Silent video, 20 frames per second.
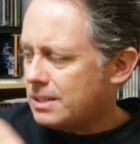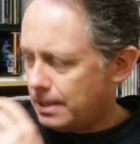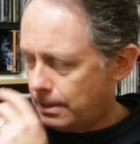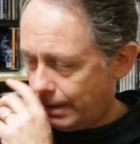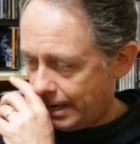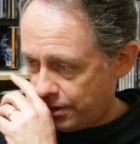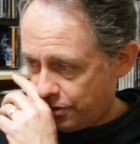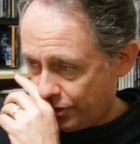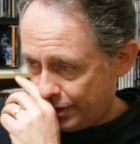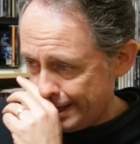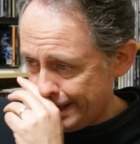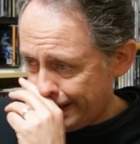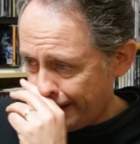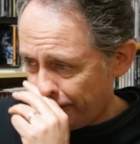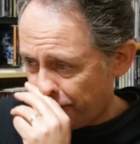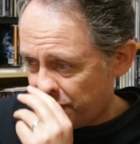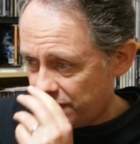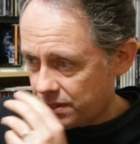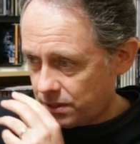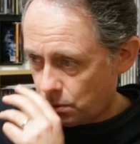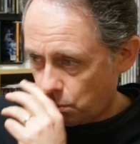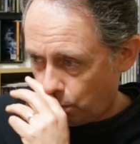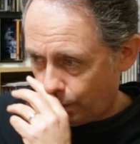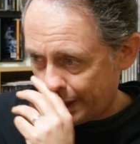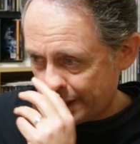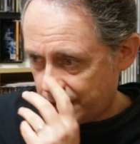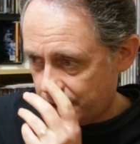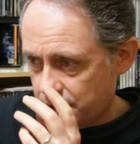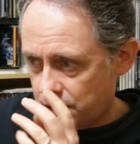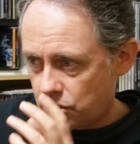You know, I think if this
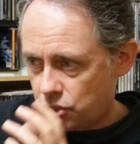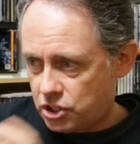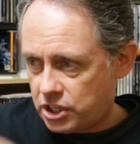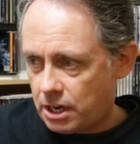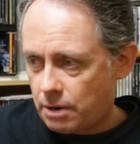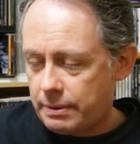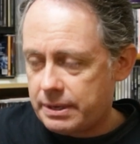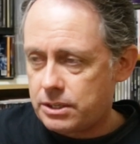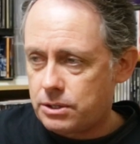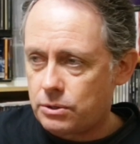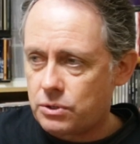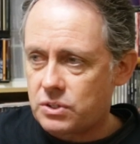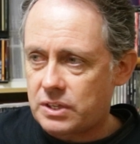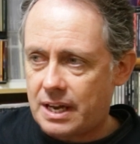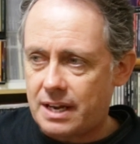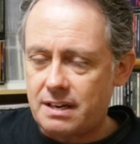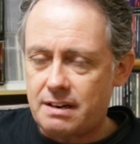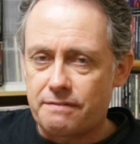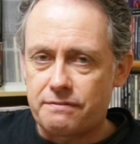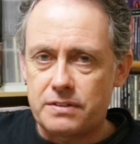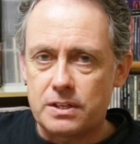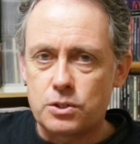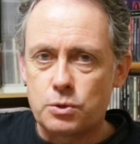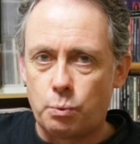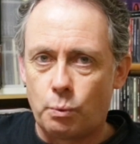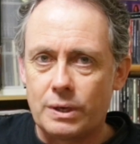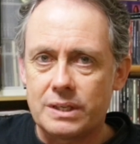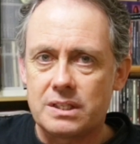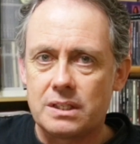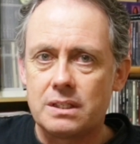wasn't Jerry Doucette, if this
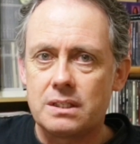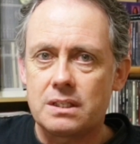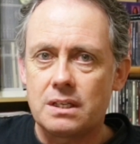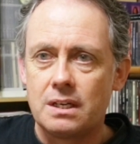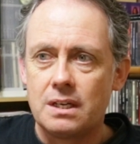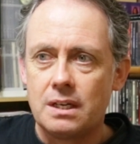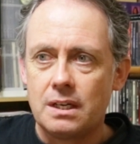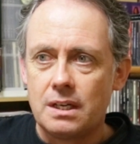wasn't